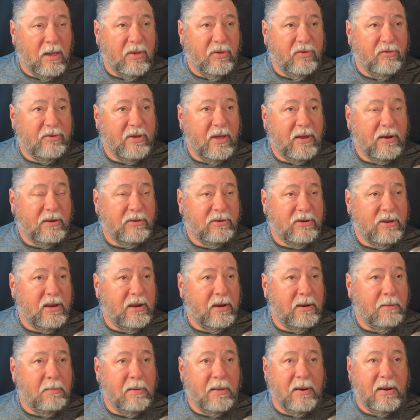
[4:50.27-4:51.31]
Set
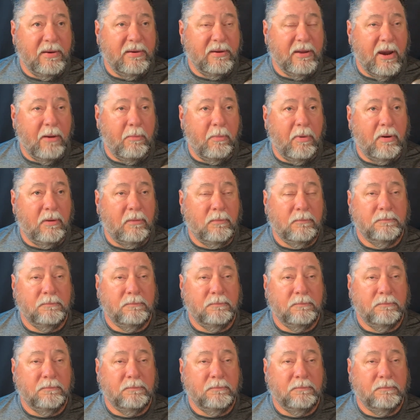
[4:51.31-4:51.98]
ten minute timer.